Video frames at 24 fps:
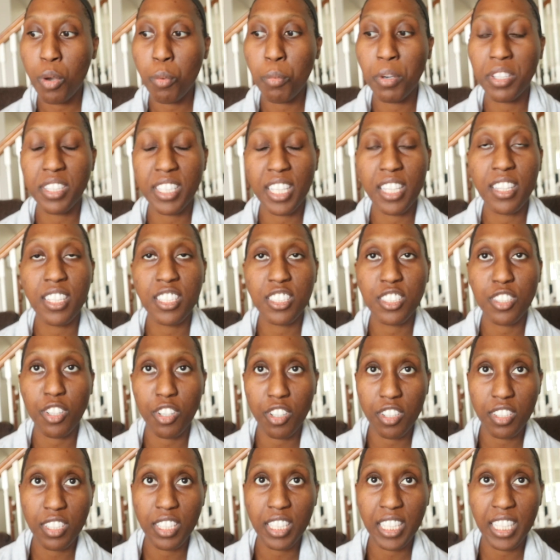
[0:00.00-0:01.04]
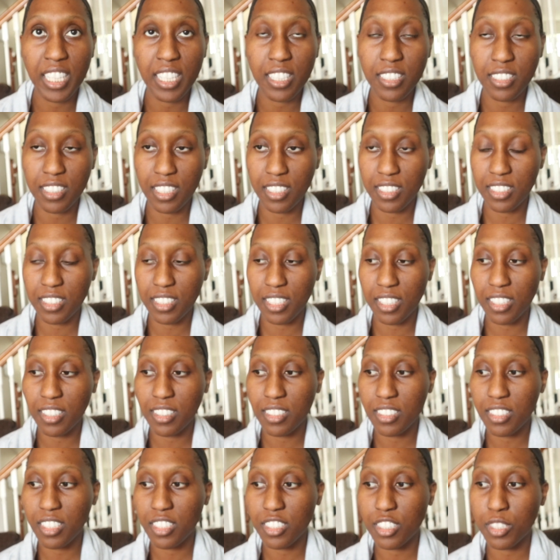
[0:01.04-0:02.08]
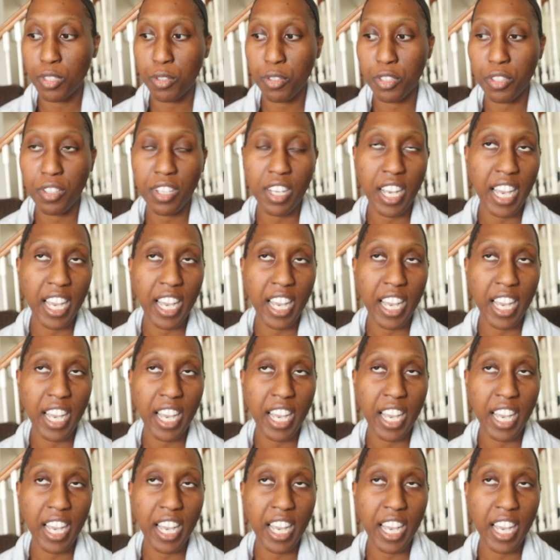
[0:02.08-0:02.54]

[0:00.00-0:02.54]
within this earthly existence. So you